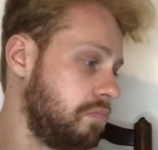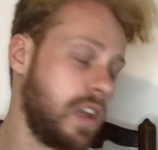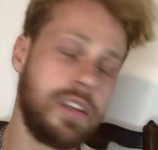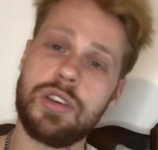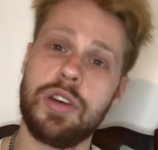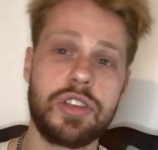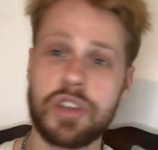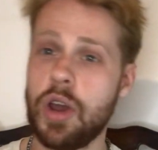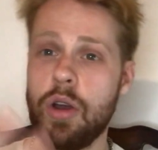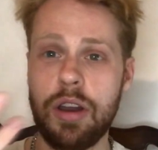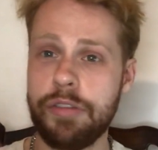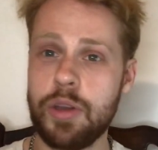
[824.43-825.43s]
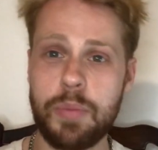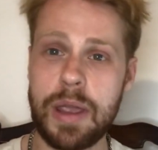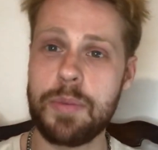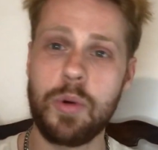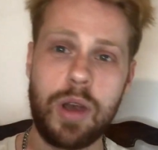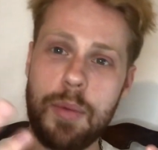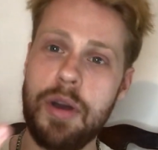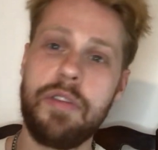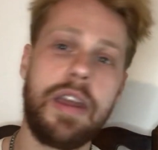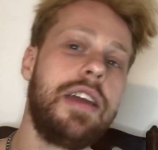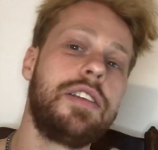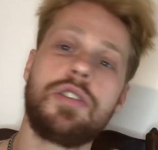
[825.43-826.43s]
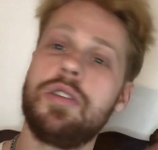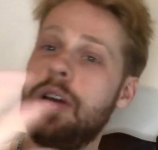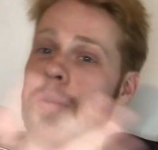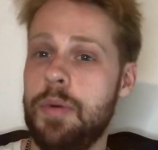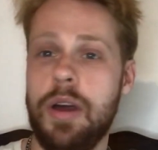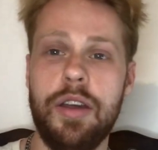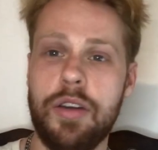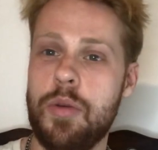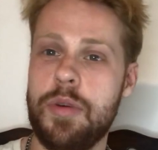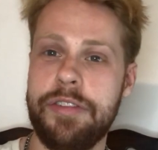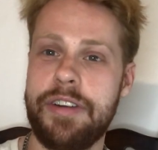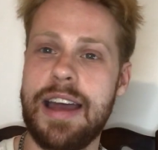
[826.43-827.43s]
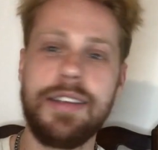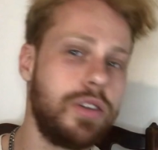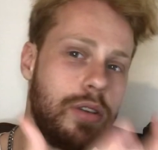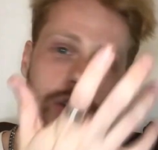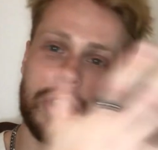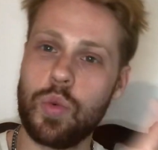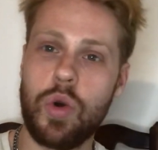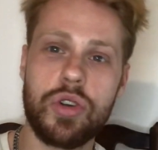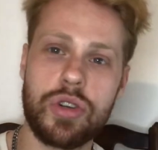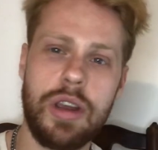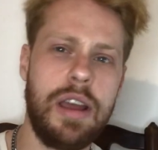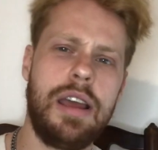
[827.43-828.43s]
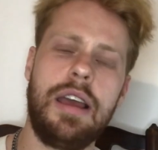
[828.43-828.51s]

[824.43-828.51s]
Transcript: in touch. Because I know a few people come over here I've got my fans who like to watch.